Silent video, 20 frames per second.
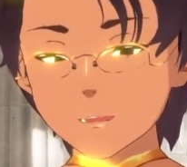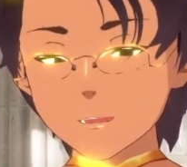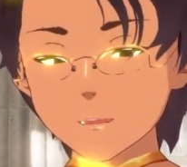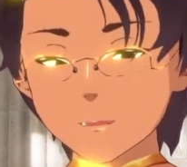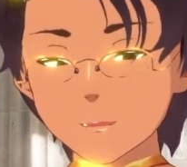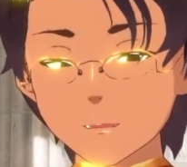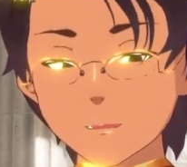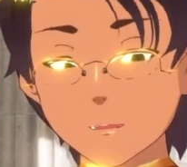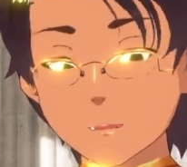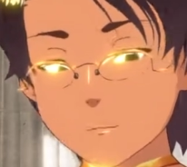
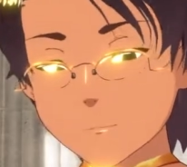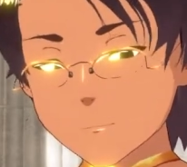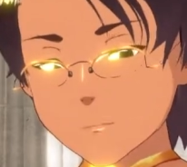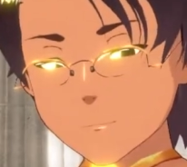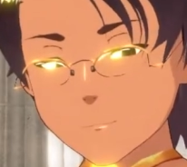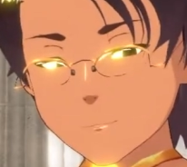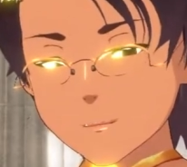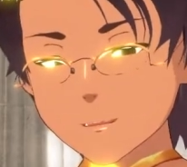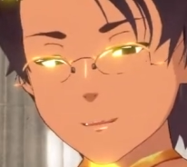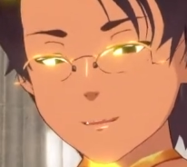The only
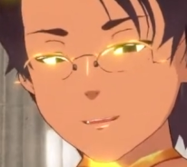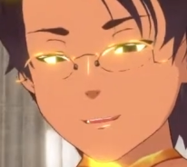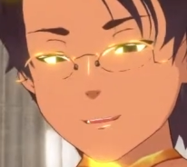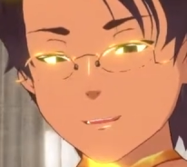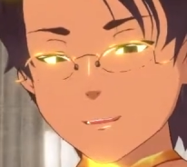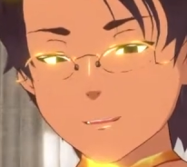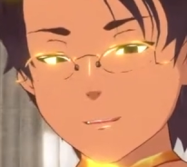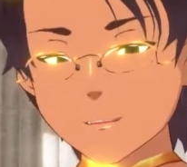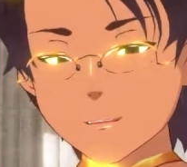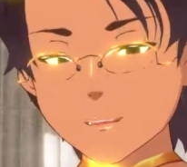winner
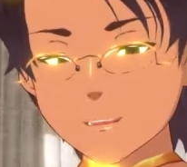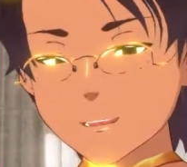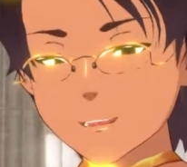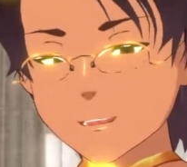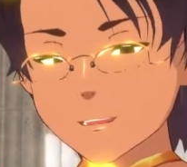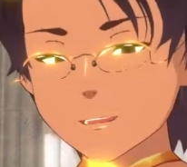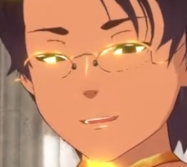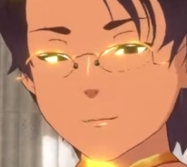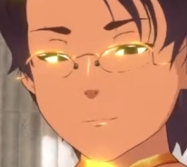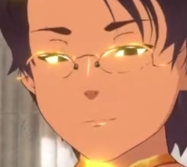here in the
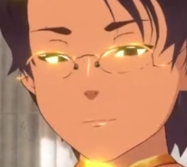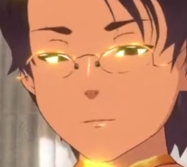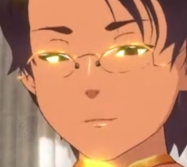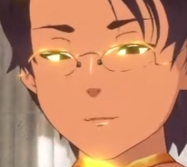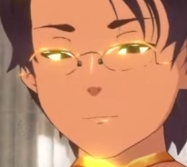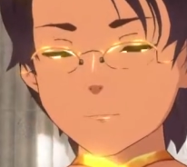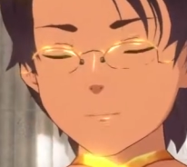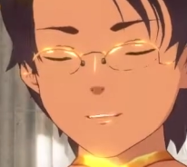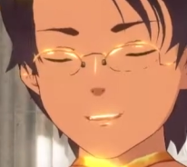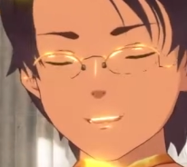attention
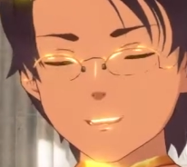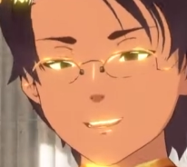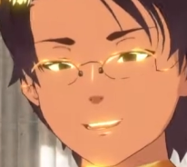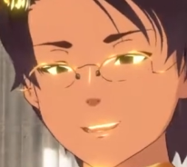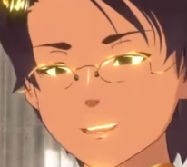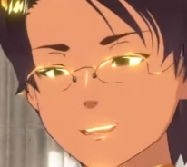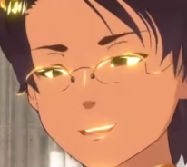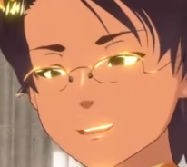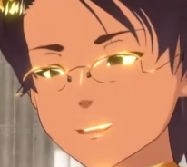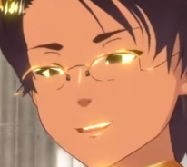award really
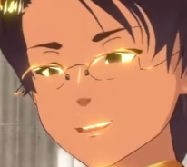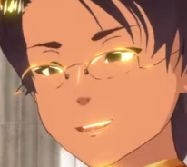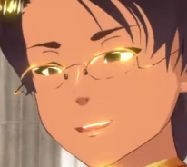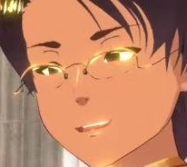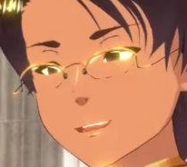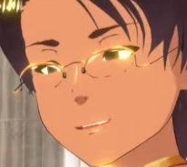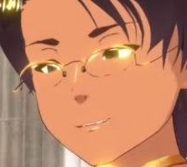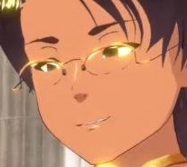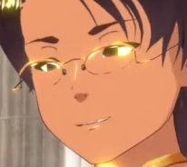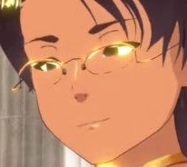is the
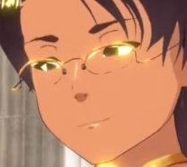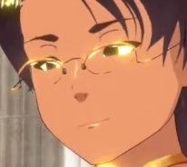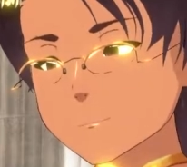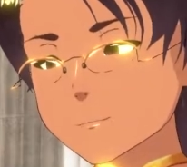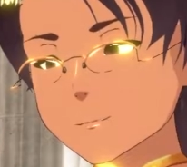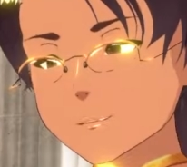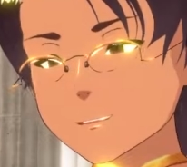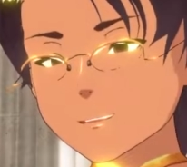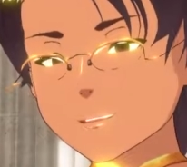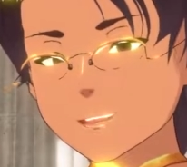telephone
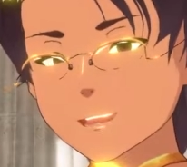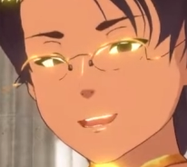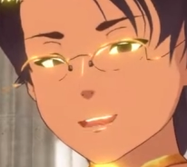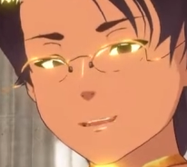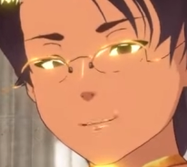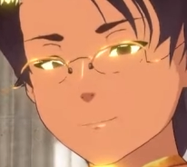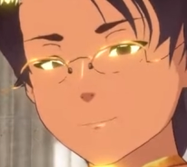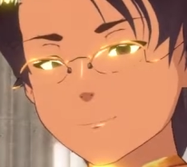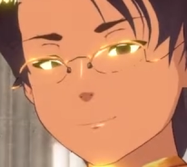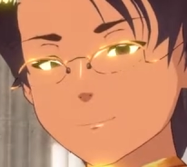pole itself.